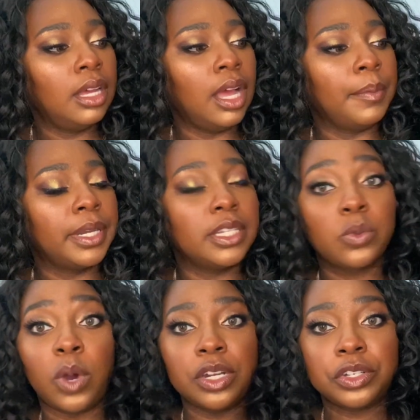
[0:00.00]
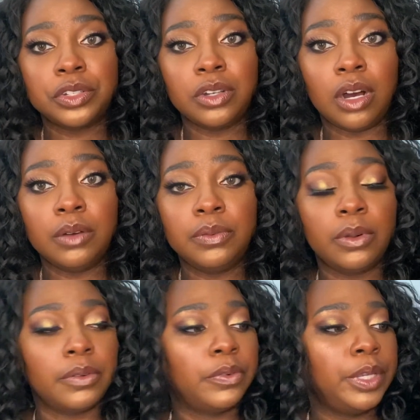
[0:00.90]
I'm going to swatch all
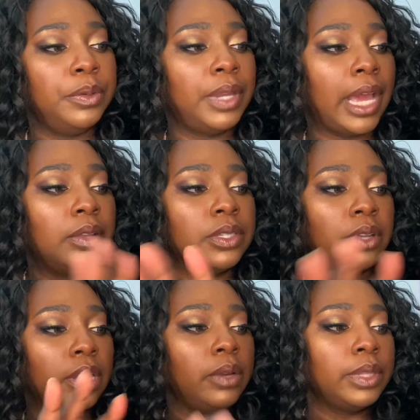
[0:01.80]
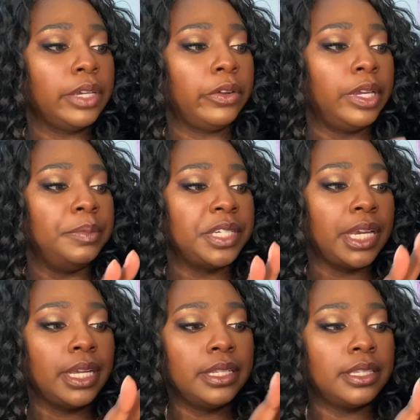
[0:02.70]
4 for you now, starting with the cream shades.